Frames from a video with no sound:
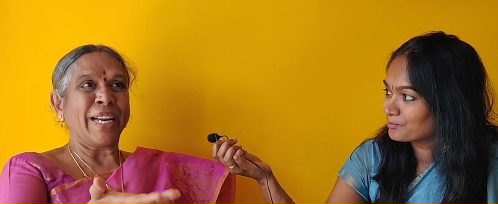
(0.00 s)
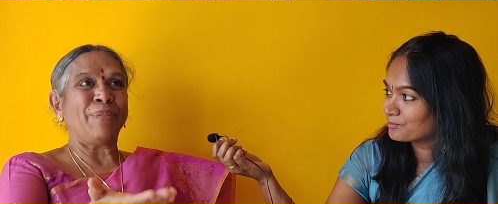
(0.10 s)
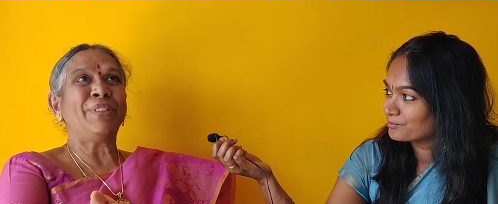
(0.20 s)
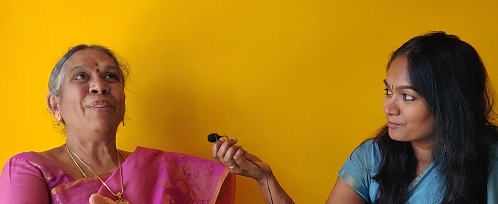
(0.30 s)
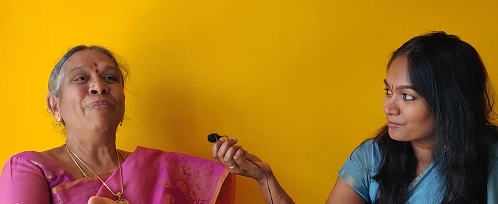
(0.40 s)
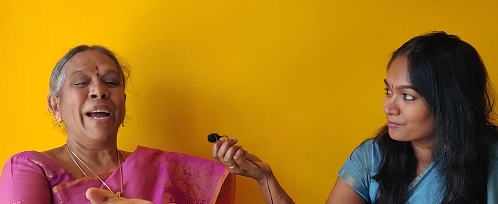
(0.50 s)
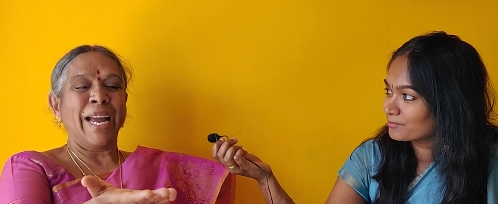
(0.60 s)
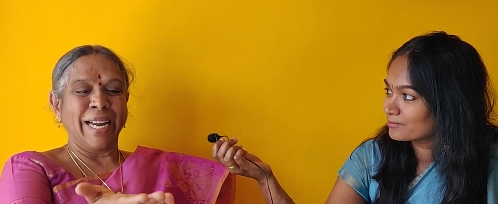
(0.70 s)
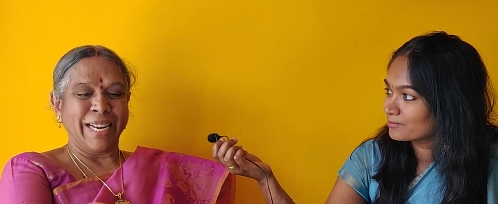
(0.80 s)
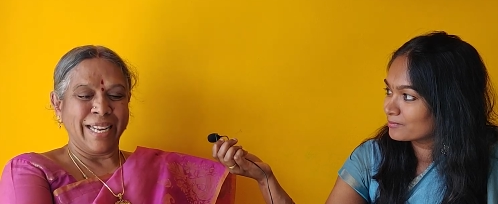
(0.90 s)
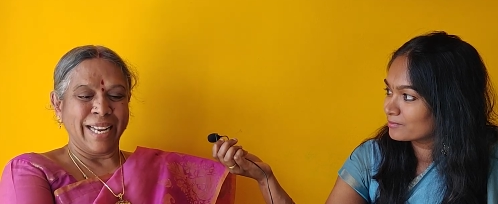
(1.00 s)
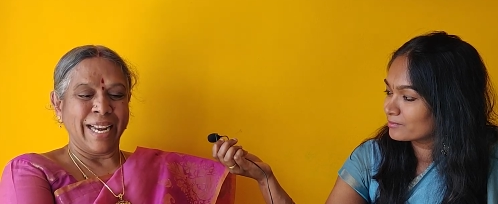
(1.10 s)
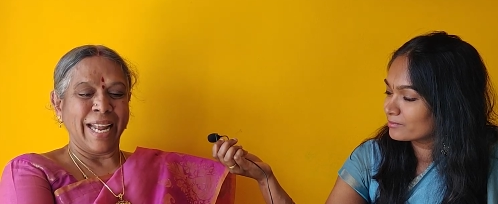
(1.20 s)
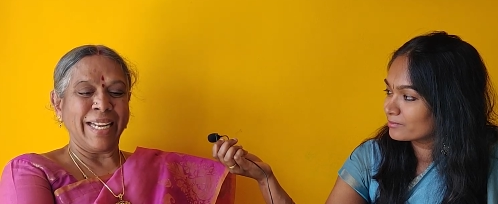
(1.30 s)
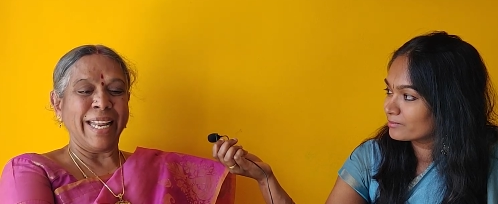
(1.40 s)
Speaker 1: took up the bank
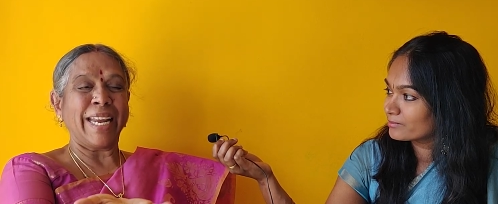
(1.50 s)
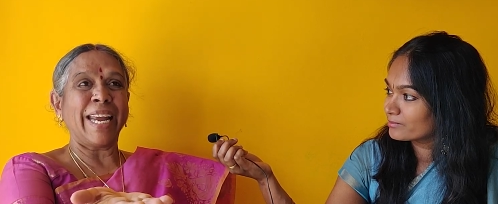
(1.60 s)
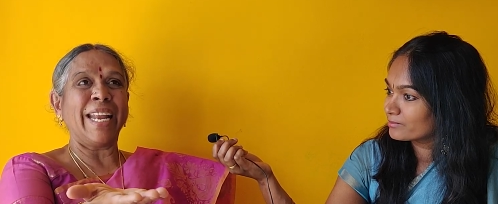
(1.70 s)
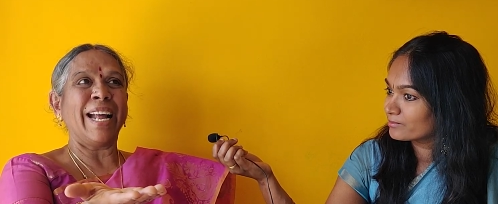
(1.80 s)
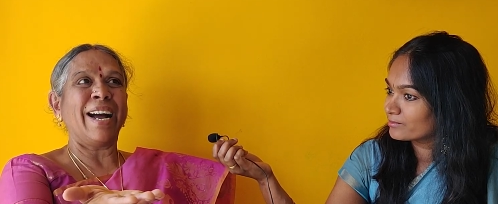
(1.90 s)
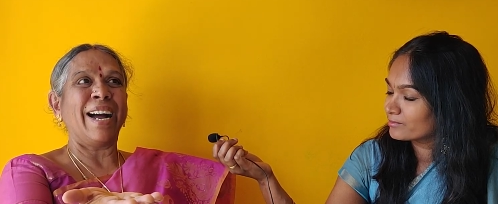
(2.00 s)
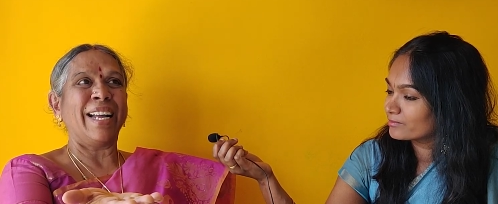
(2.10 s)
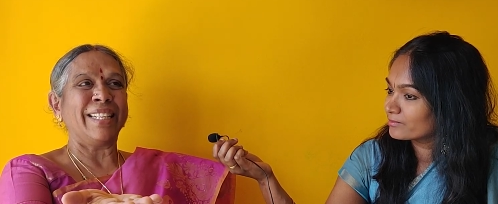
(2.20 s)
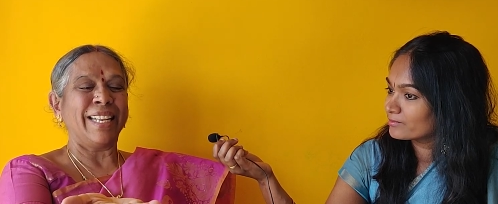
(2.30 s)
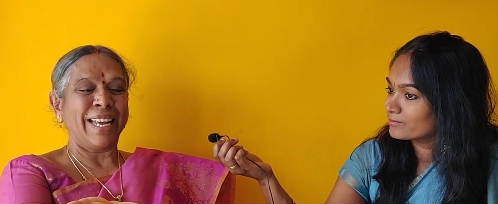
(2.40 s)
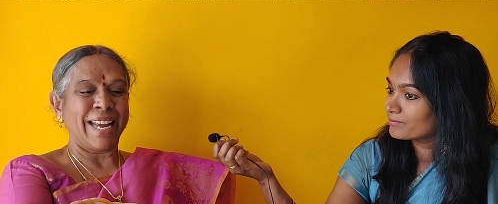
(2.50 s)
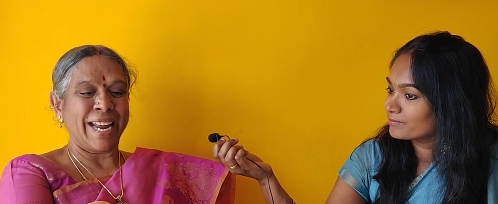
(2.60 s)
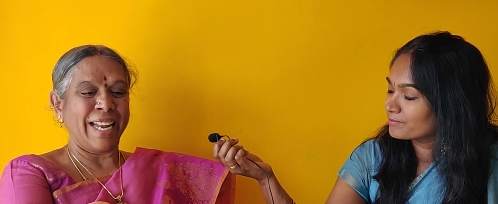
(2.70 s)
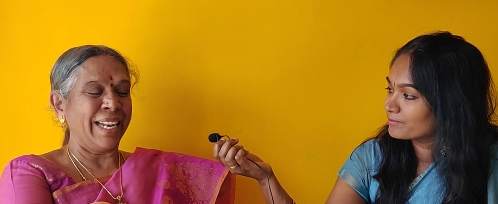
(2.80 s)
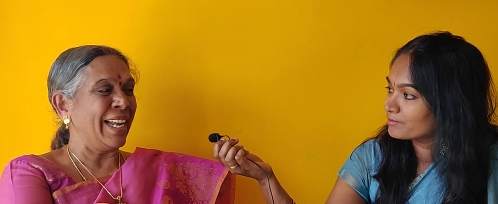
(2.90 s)
like taking in a hard
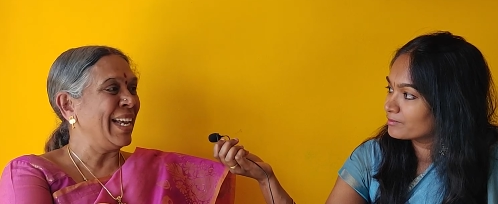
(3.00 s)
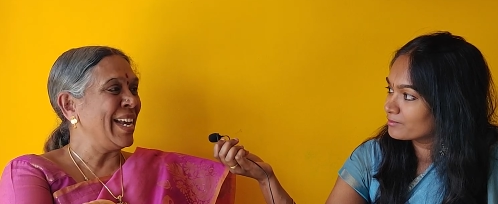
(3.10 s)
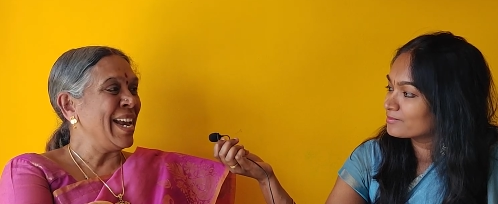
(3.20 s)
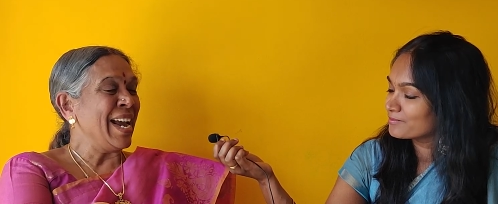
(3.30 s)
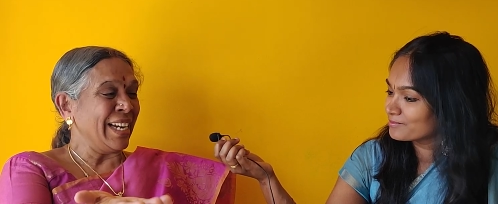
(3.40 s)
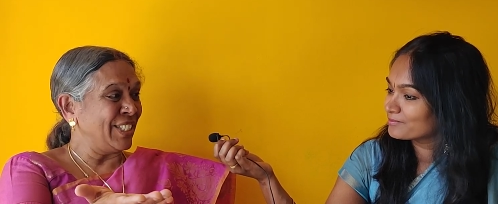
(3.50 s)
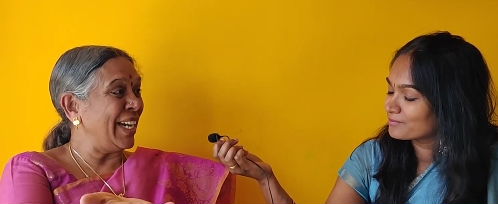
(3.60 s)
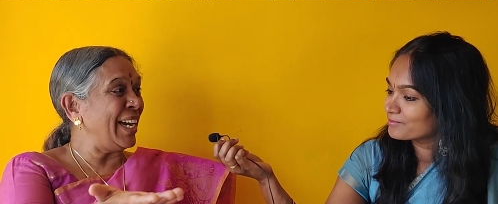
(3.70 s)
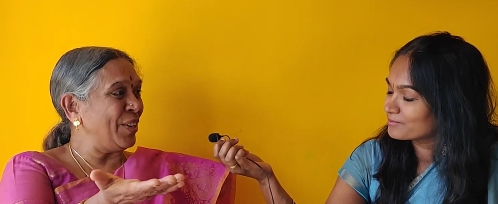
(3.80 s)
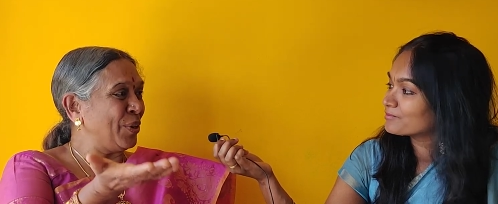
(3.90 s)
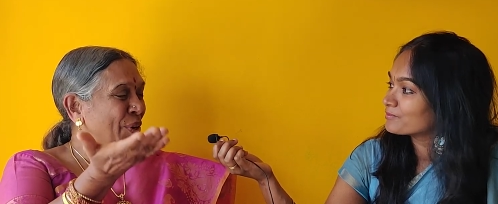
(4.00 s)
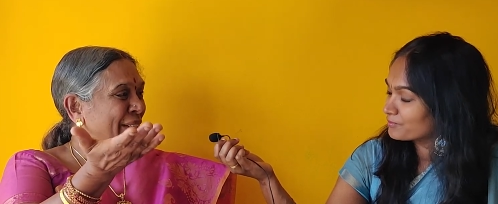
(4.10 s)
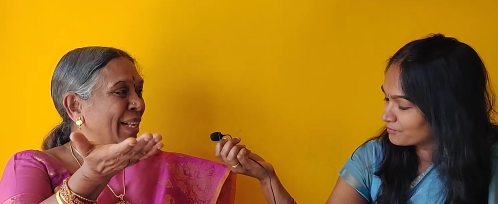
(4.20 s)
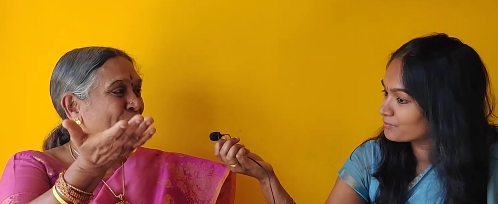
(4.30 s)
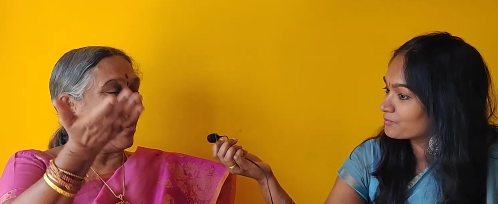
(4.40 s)
hand. She took the